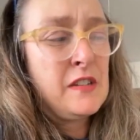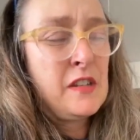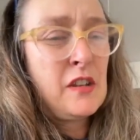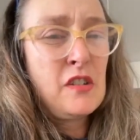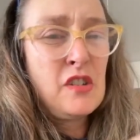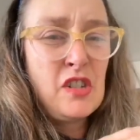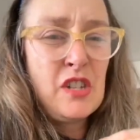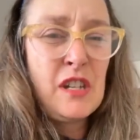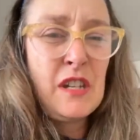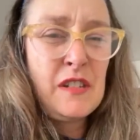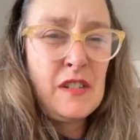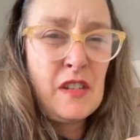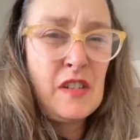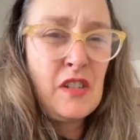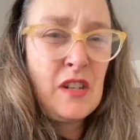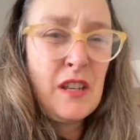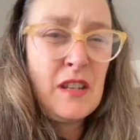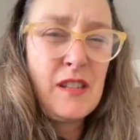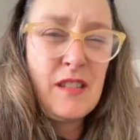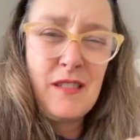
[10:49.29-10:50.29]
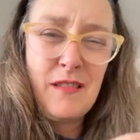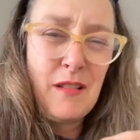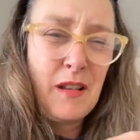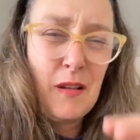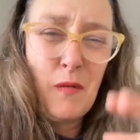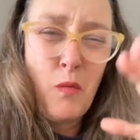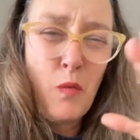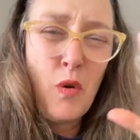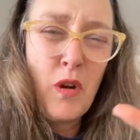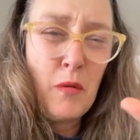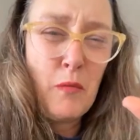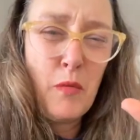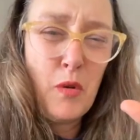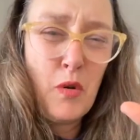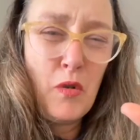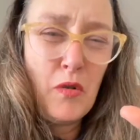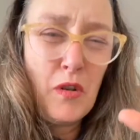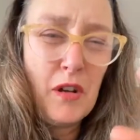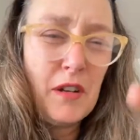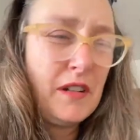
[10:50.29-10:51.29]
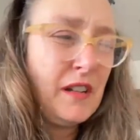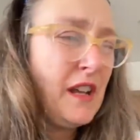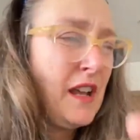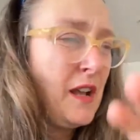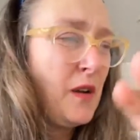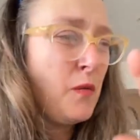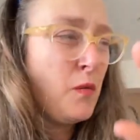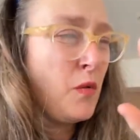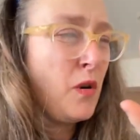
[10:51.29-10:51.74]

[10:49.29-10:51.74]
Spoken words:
and so she suggests, like, what a moron,